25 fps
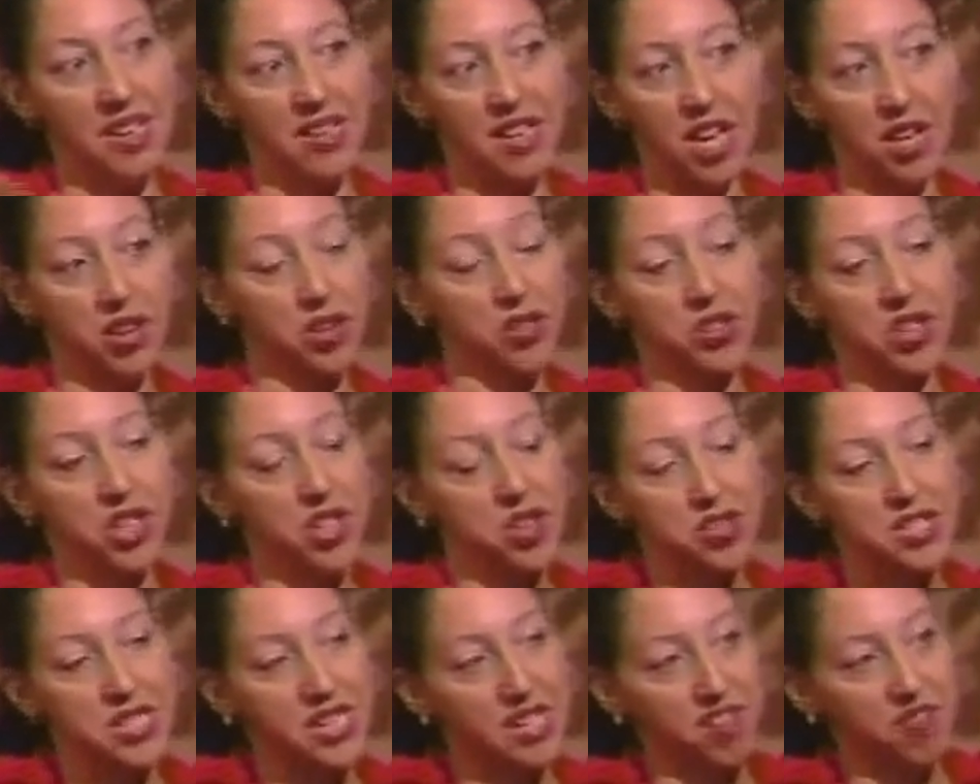not only
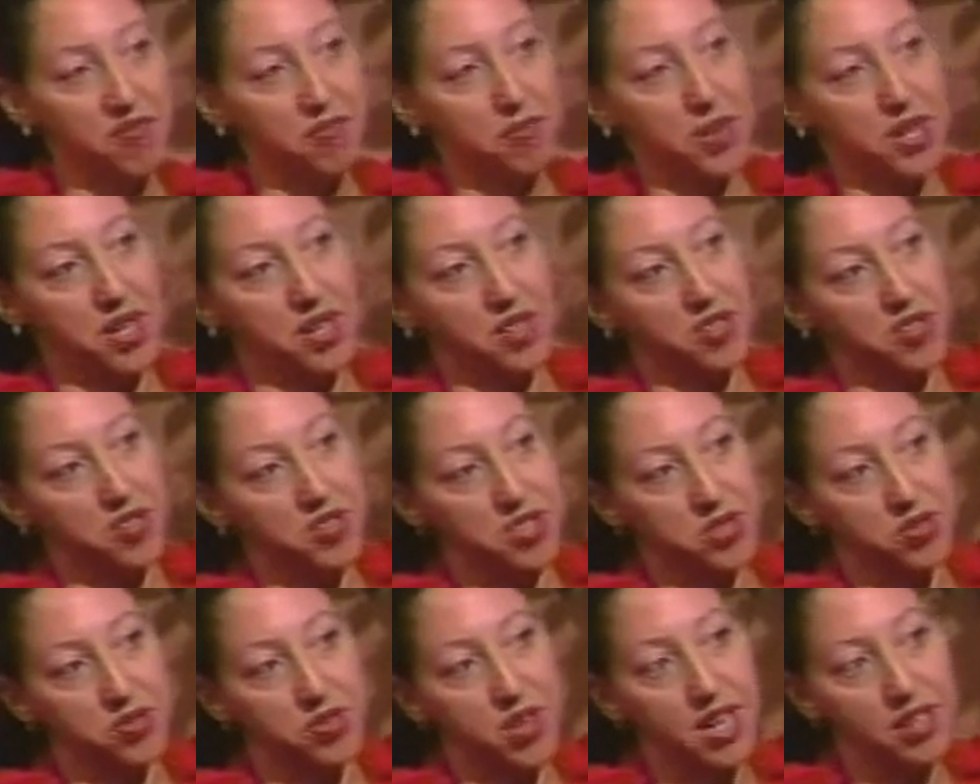yourself but
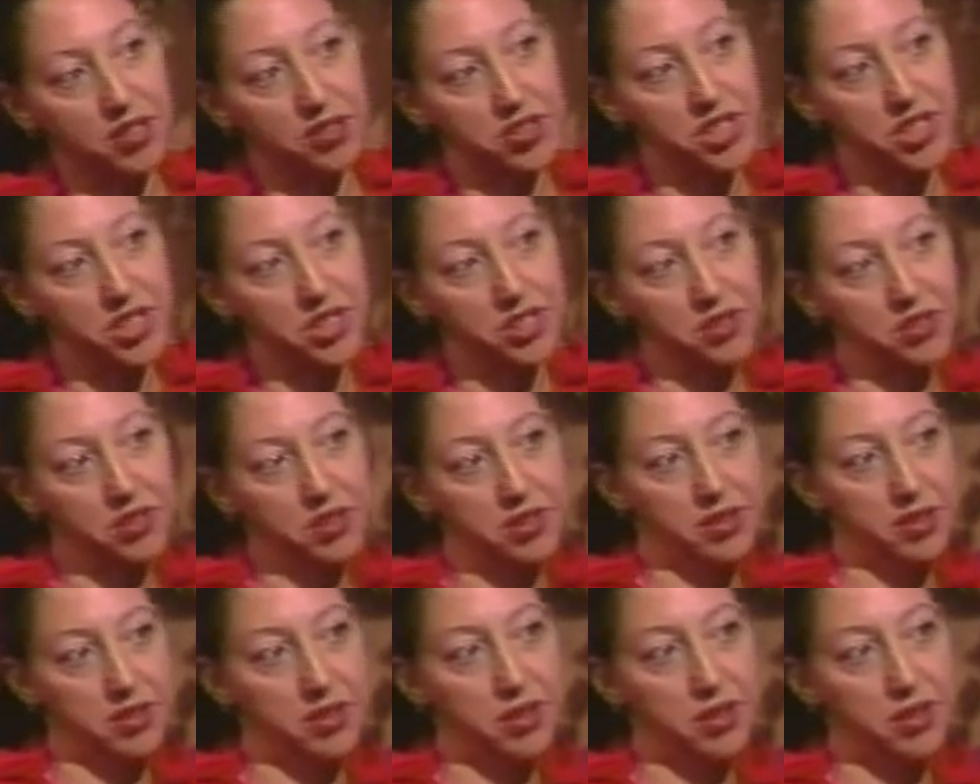others around you.